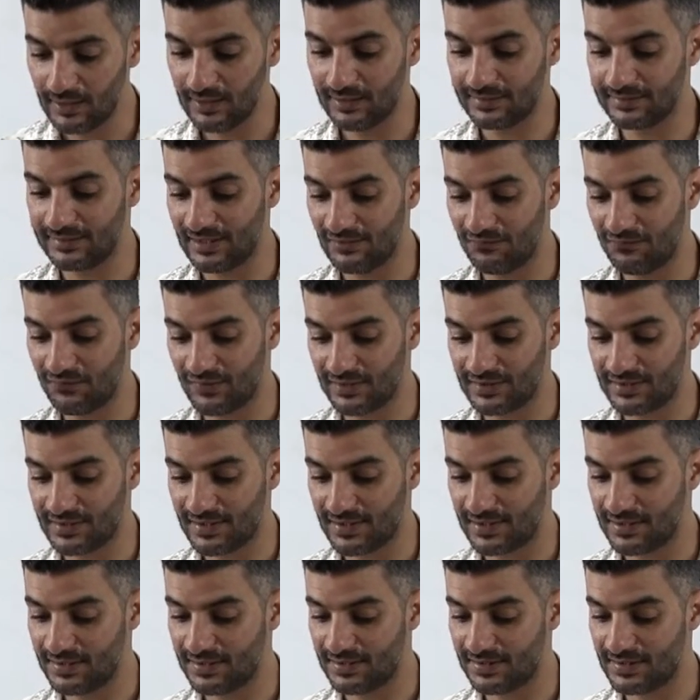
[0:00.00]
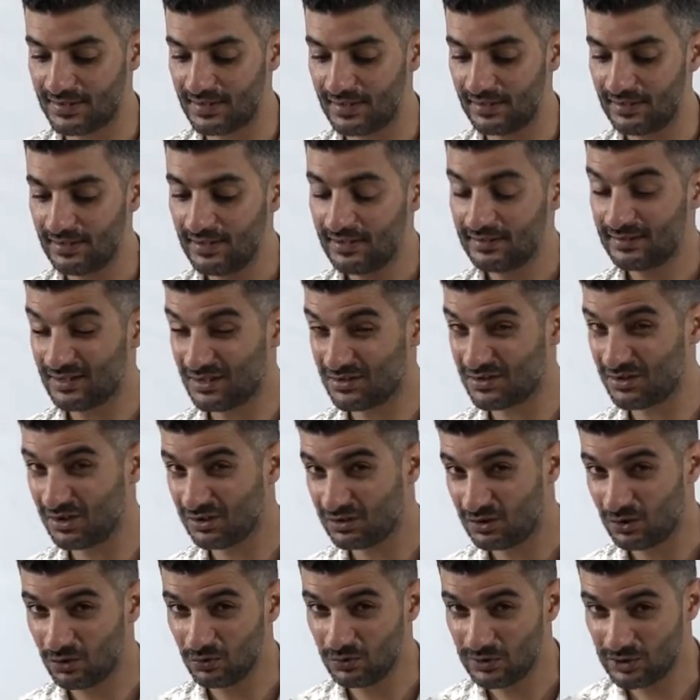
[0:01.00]
differences, does
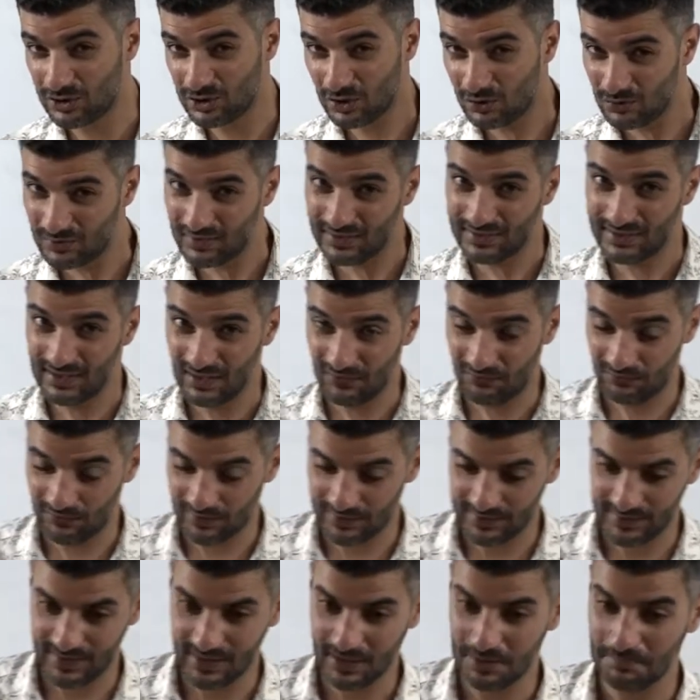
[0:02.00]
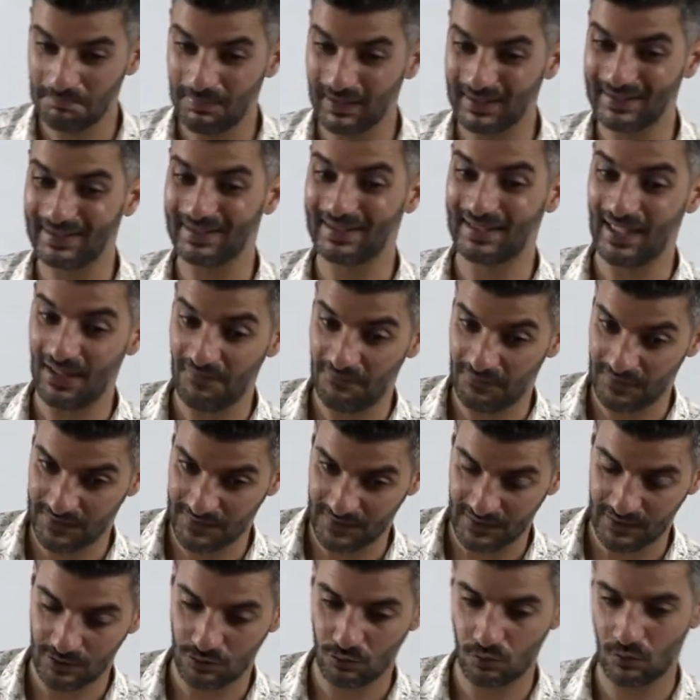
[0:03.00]
not only show the differences but
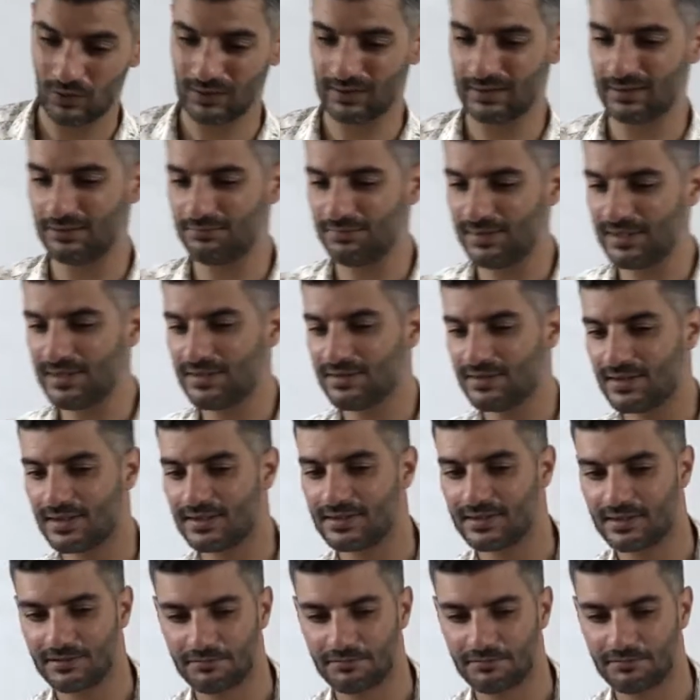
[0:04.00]
deficits. What he means is